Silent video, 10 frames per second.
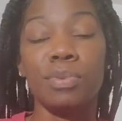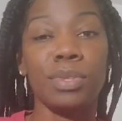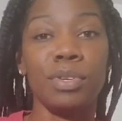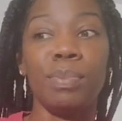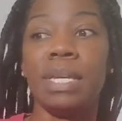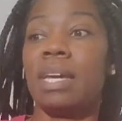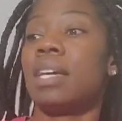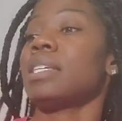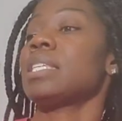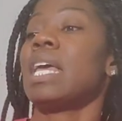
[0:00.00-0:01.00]
with you
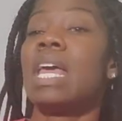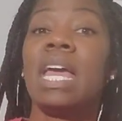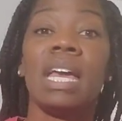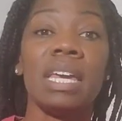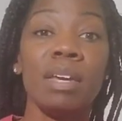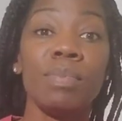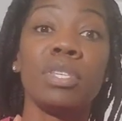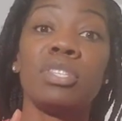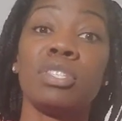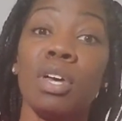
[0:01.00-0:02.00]
because it
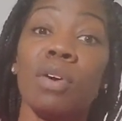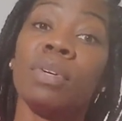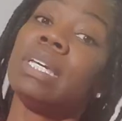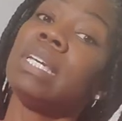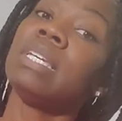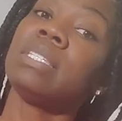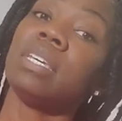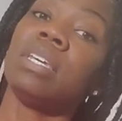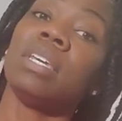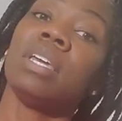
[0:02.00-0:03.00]
was so
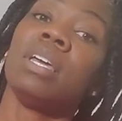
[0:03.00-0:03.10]
easy